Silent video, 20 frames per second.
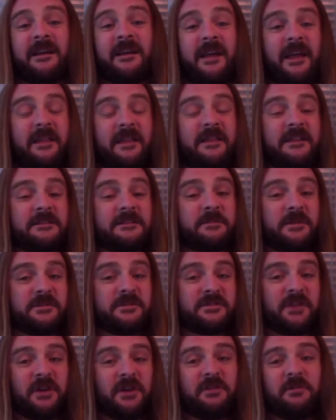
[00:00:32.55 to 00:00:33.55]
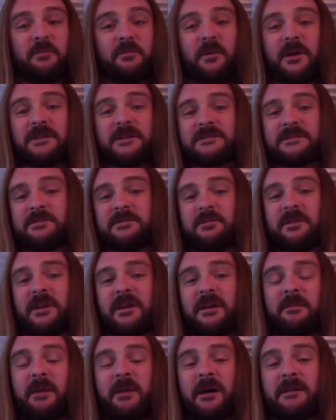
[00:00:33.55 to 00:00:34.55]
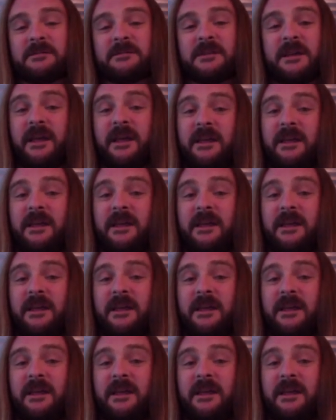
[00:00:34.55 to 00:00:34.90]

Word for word: In this week's show we are talking about,